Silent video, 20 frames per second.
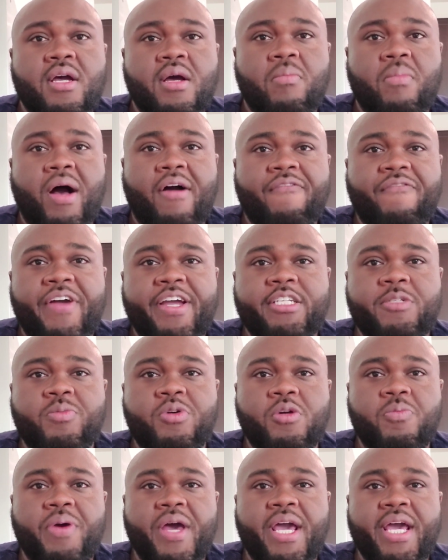My
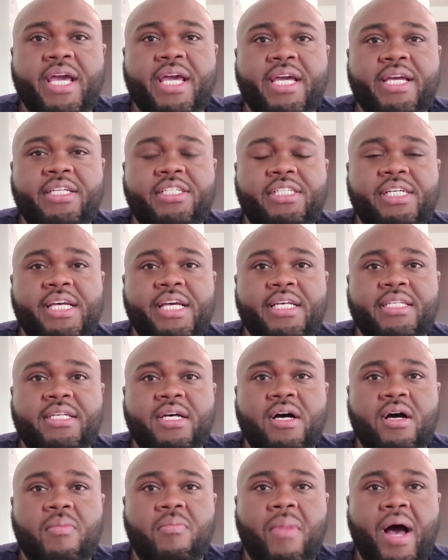Facebook page is
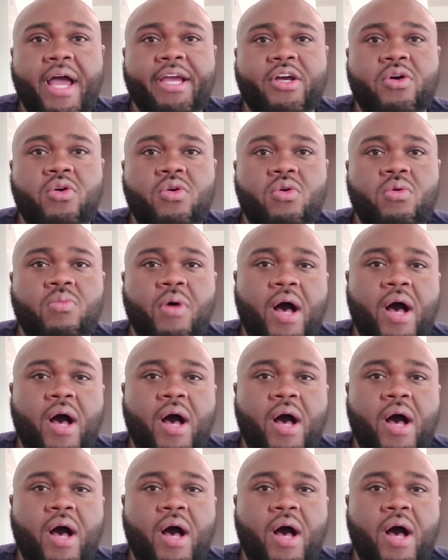Michael.